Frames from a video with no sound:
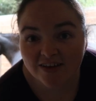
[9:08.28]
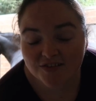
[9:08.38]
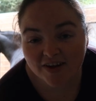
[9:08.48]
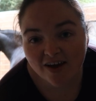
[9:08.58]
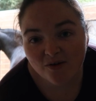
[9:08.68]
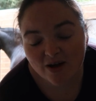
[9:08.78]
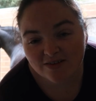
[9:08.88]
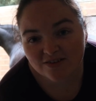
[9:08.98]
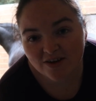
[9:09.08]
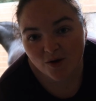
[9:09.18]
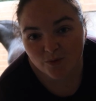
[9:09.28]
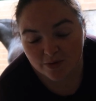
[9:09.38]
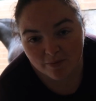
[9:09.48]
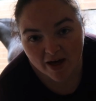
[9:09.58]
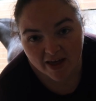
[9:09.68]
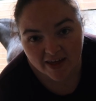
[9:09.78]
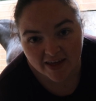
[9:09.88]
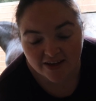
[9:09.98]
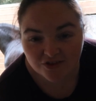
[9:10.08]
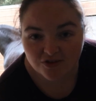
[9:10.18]
So now I start with
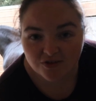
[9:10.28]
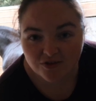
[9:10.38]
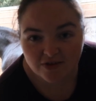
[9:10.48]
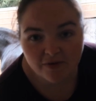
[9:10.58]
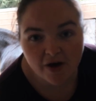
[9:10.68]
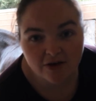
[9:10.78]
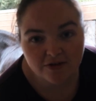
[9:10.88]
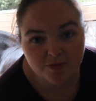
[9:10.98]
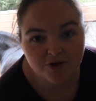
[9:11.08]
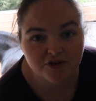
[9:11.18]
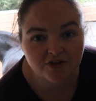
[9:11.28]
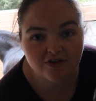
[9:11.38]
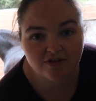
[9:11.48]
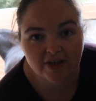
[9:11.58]
my exclusive Haas brushes.